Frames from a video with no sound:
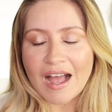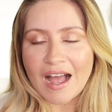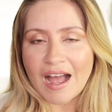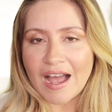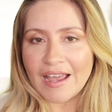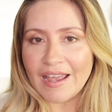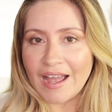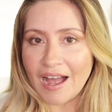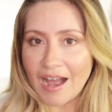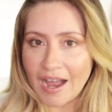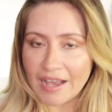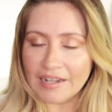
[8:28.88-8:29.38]

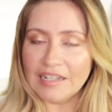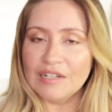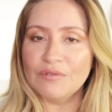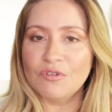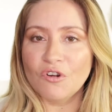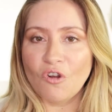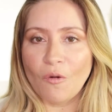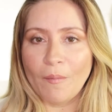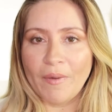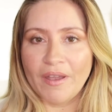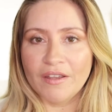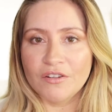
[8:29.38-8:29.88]
I highly
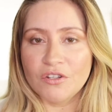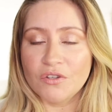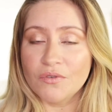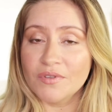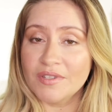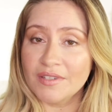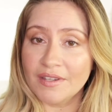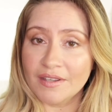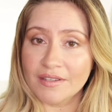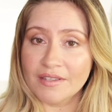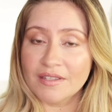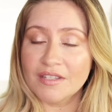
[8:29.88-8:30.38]
recommend
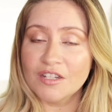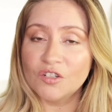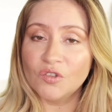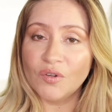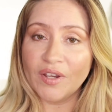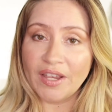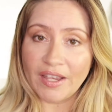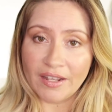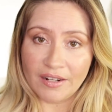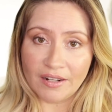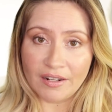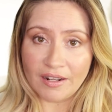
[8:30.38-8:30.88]
using a
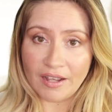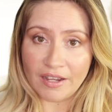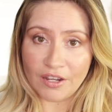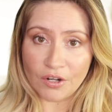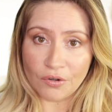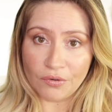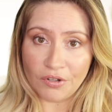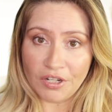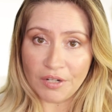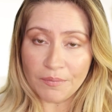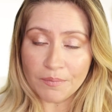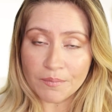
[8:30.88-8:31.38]
serum and an eye
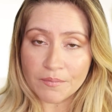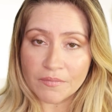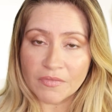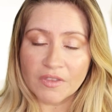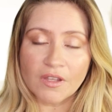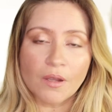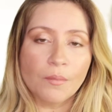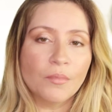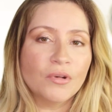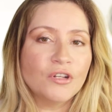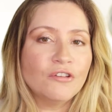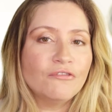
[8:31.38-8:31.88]
cream,
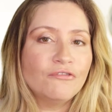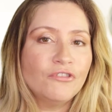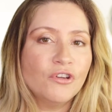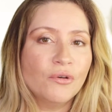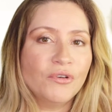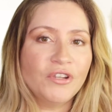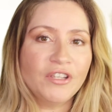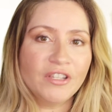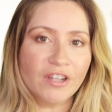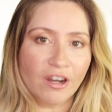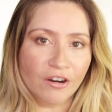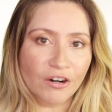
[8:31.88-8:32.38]
but if you're
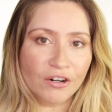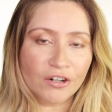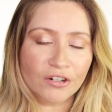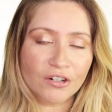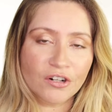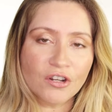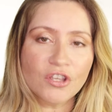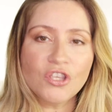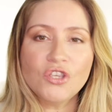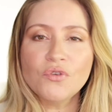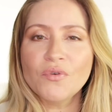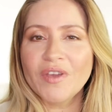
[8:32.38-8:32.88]

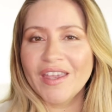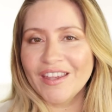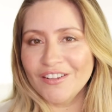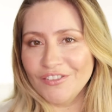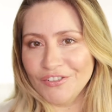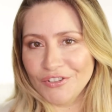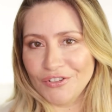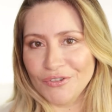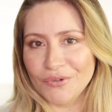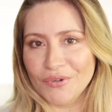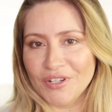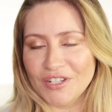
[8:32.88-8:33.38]
younger, you
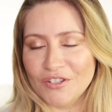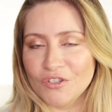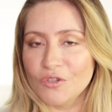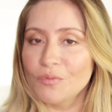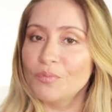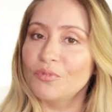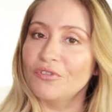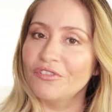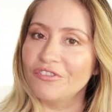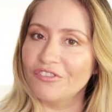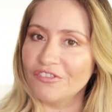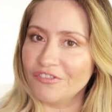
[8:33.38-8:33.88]
can do it to
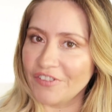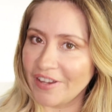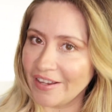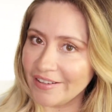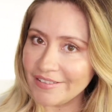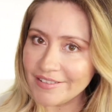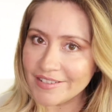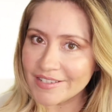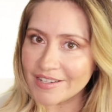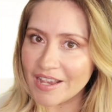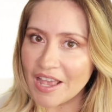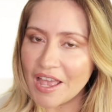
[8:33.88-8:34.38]

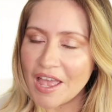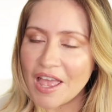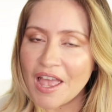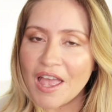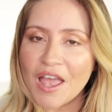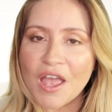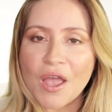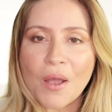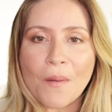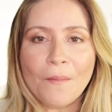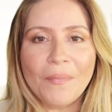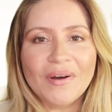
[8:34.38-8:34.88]
prevent.
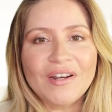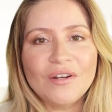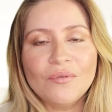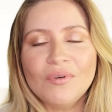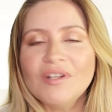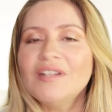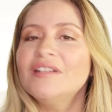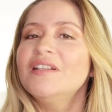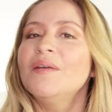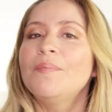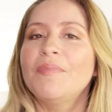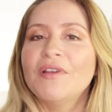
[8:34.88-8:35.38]
But it
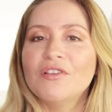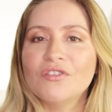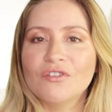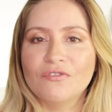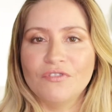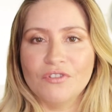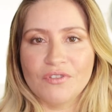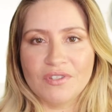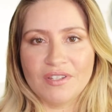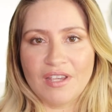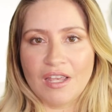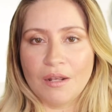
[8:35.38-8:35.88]
really depends on
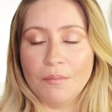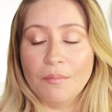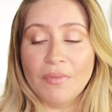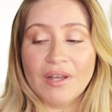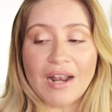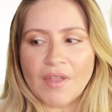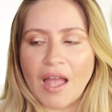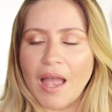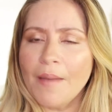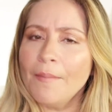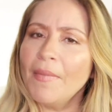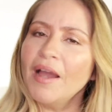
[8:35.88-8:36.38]
your skin.
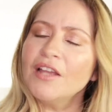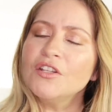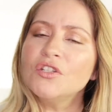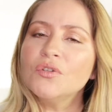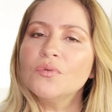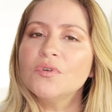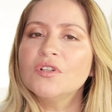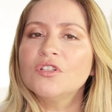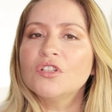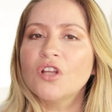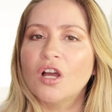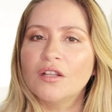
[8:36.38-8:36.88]
But I might
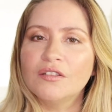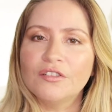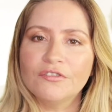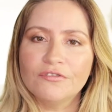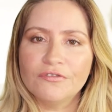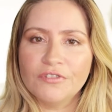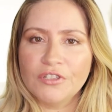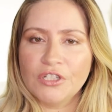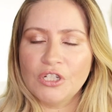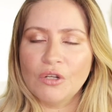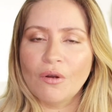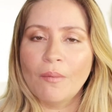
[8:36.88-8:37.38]
do another
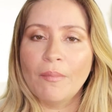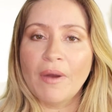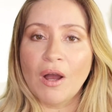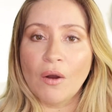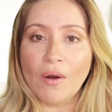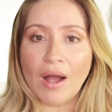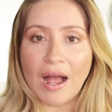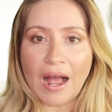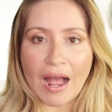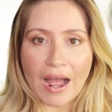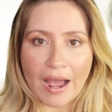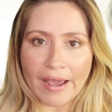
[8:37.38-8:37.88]
video
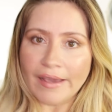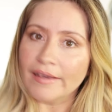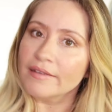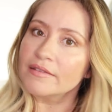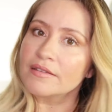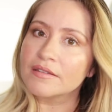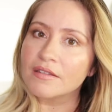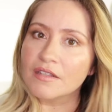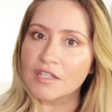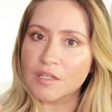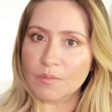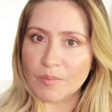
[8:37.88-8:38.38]
about
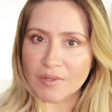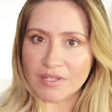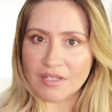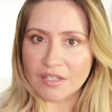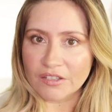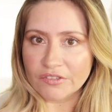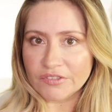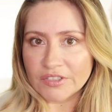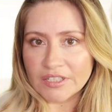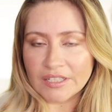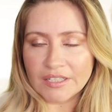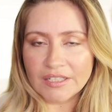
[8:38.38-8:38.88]
eyes
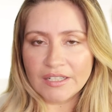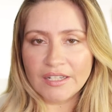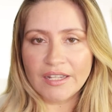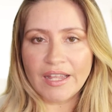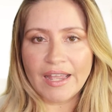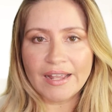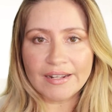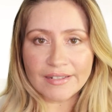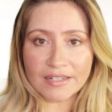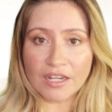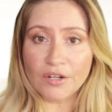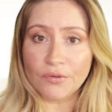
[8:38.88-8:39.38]
specifically,
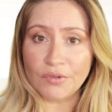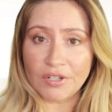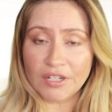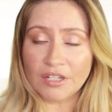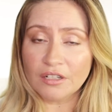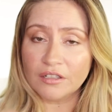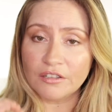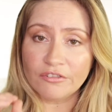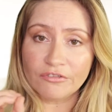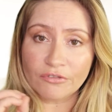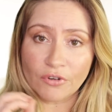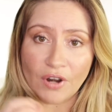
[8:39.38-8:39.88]

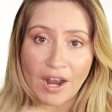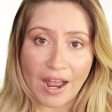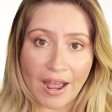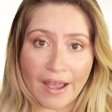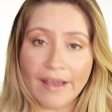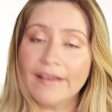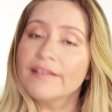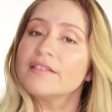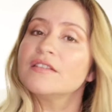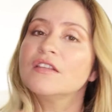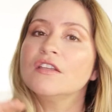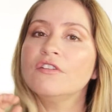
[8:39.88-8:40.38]
anti-wrinkling for
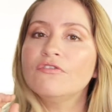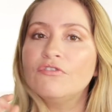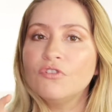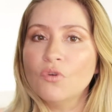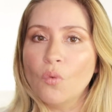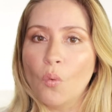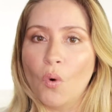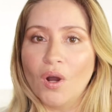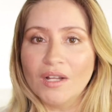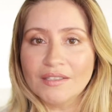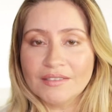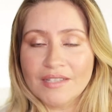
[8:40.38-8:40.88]
eyes. If you
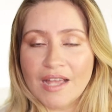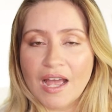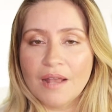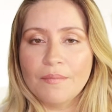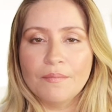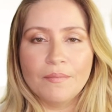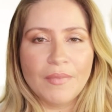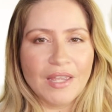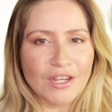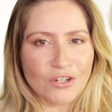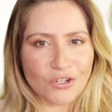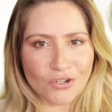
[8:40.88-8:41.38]
want that,
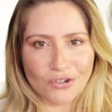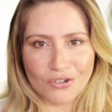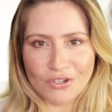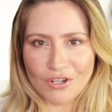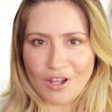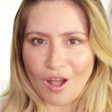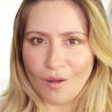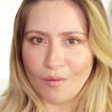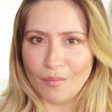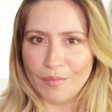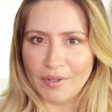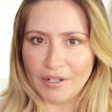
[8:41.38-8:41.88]
make sure to
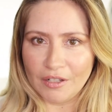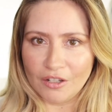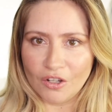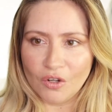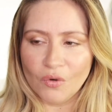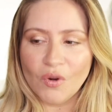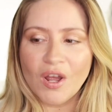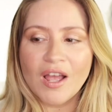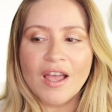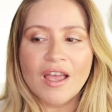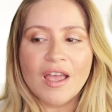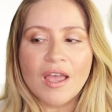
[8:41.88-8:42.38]
comment
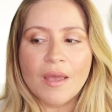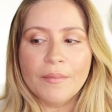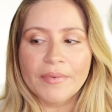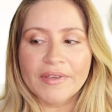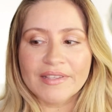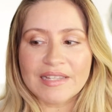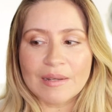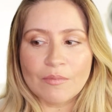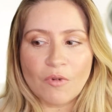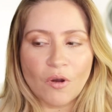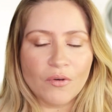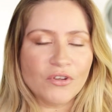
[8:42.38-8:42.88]
below,
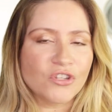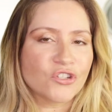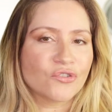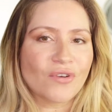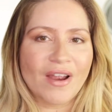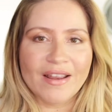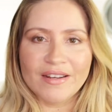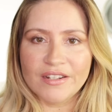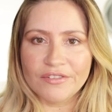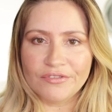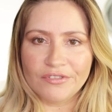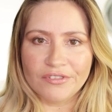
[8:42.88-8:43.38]
because I'm always
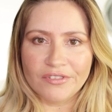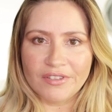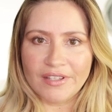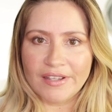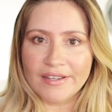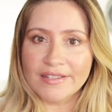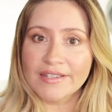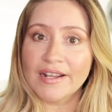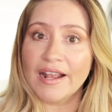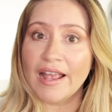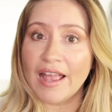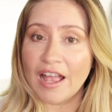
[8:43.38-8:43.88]
trying different
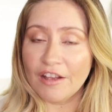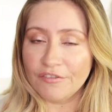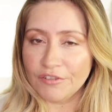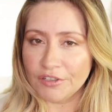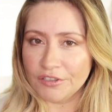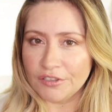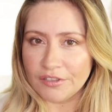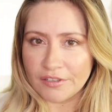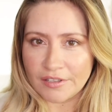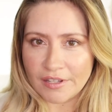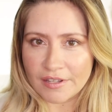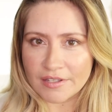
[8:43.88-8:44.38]
things and I have
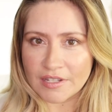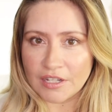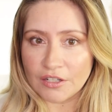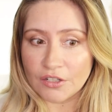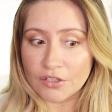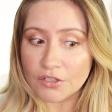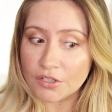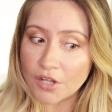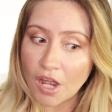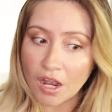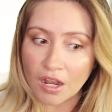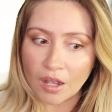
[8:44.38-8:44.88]
other things I
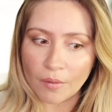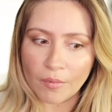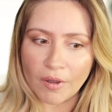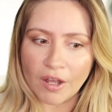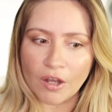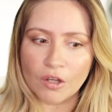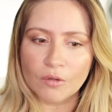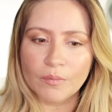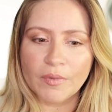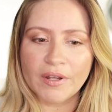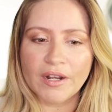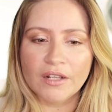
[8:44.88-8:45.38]
can talk
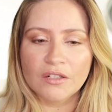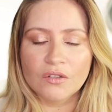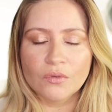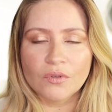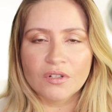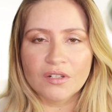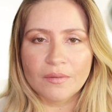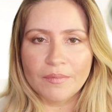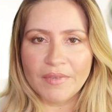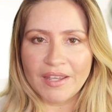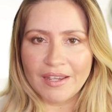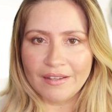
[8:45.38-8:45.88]
about, but I don't
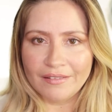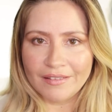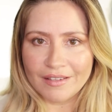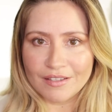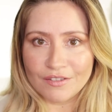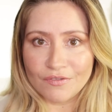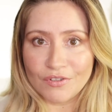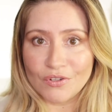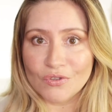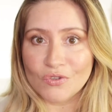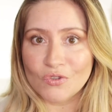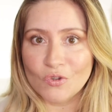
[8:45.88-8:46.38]
want to make
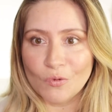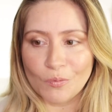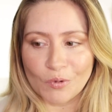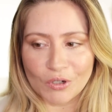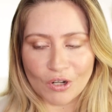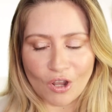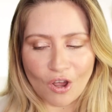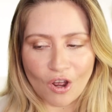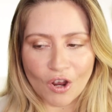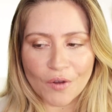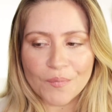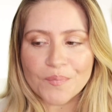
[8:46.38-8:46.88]
this video super
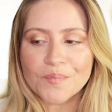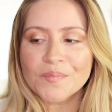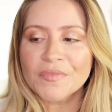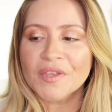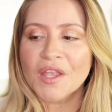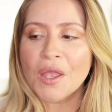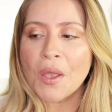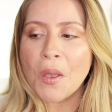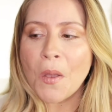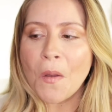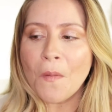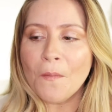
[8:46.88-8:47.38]
long.
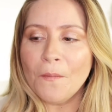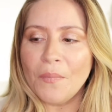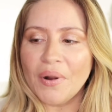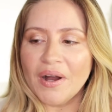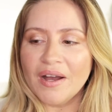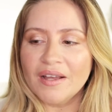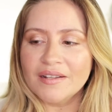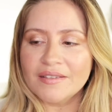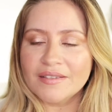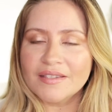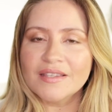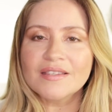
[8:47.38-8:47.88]

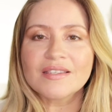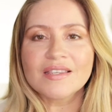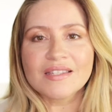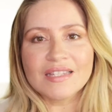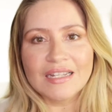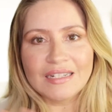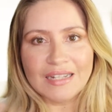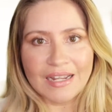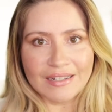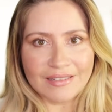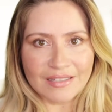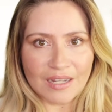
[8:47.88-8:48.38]
But since it's
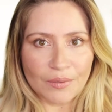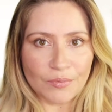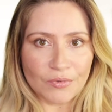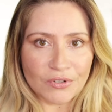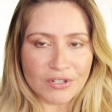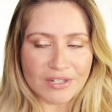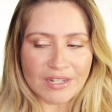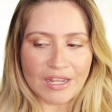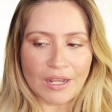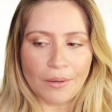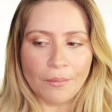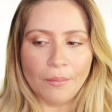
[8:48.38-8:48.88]
a nighttime
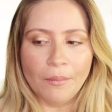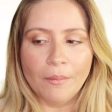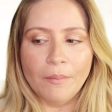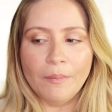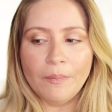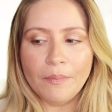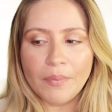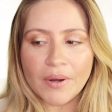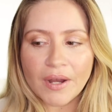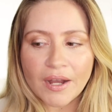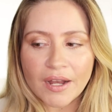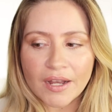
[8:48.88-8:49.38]
routine.
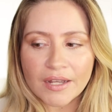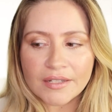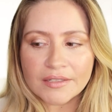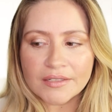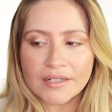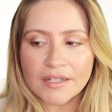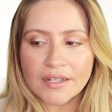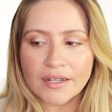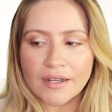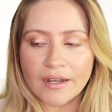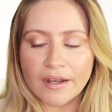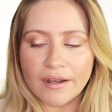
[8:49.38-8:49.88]
But
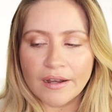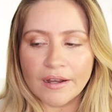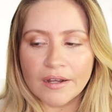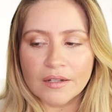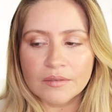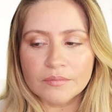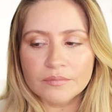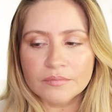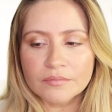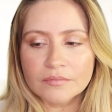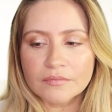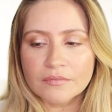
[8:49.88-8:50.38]

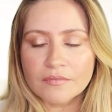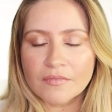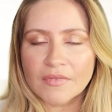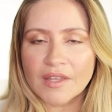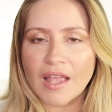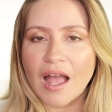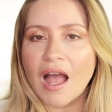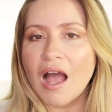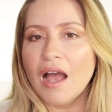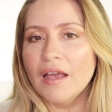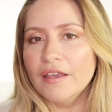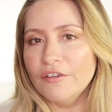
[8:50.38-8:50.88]

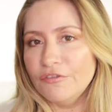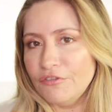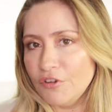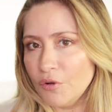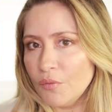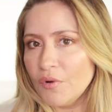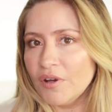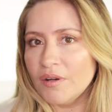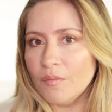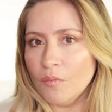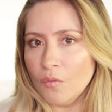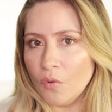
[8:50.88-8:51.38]
if you
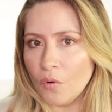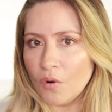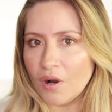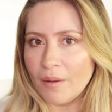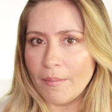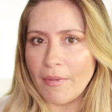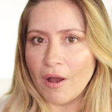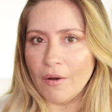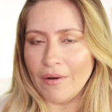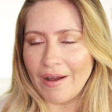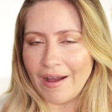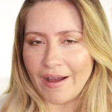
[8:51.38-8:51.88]
want more
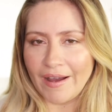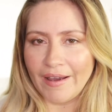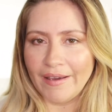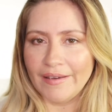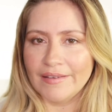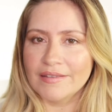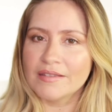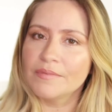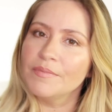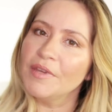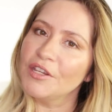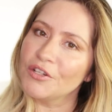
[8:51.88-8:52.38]
about
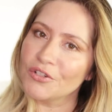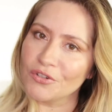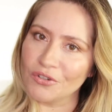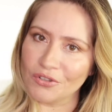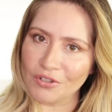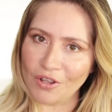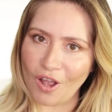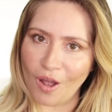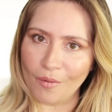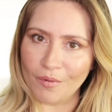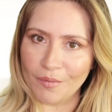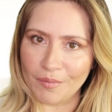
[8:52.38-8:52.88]
eyes, make sure
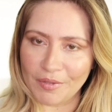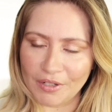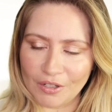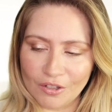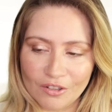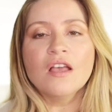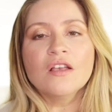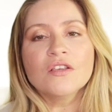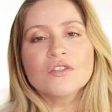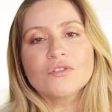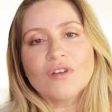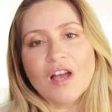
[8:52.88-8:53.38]
to comment below.
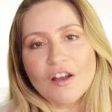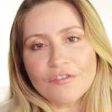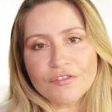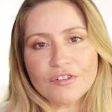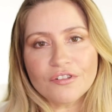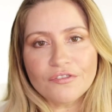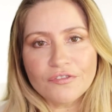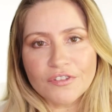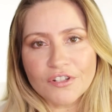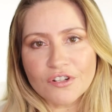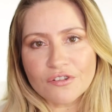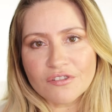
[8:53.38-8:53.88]
So
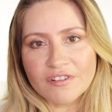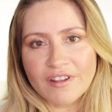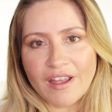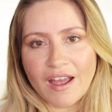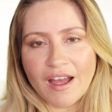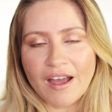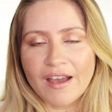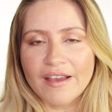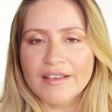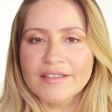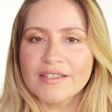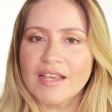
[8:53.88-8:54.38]
after I finish the
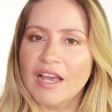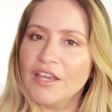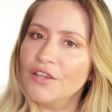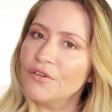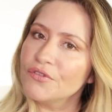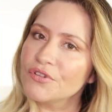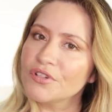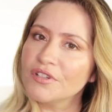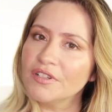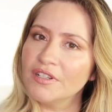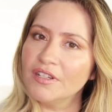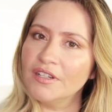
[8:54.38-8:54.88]
eyes, I
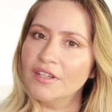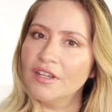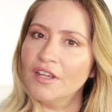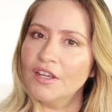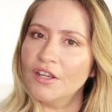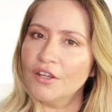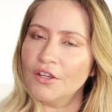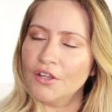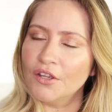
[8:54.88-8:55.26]
usually